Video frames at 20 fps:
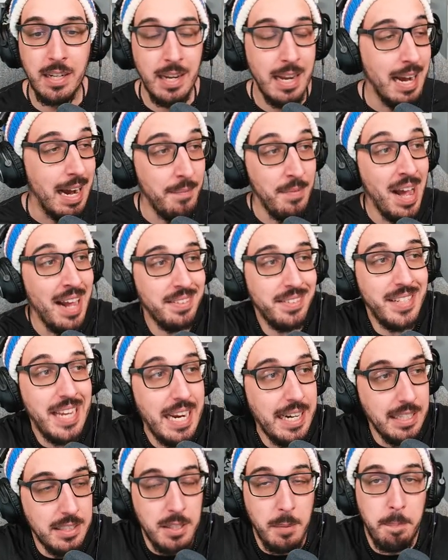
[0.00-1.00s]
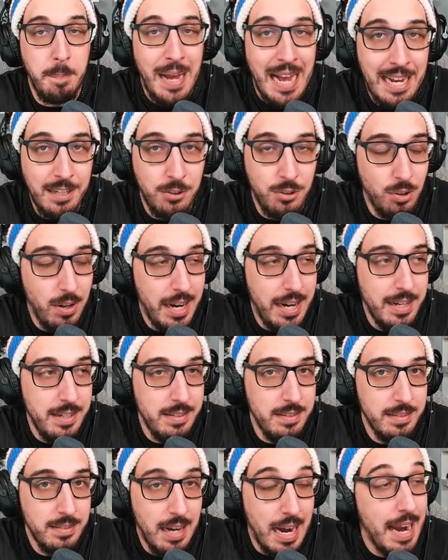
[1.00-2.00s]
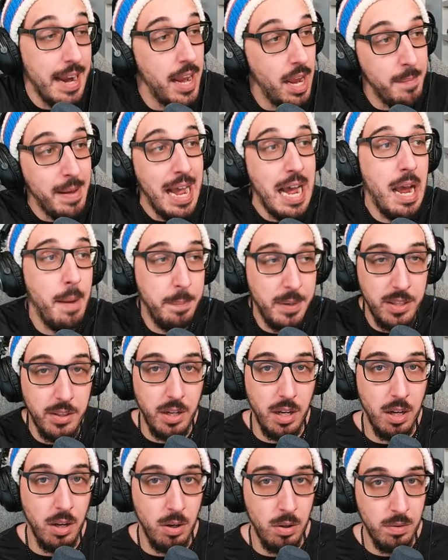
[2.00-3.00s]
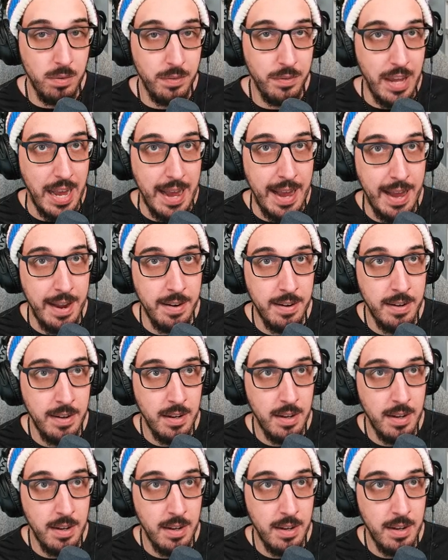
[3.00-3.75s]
I'm not saying it's a bad trade. I am happy, though, that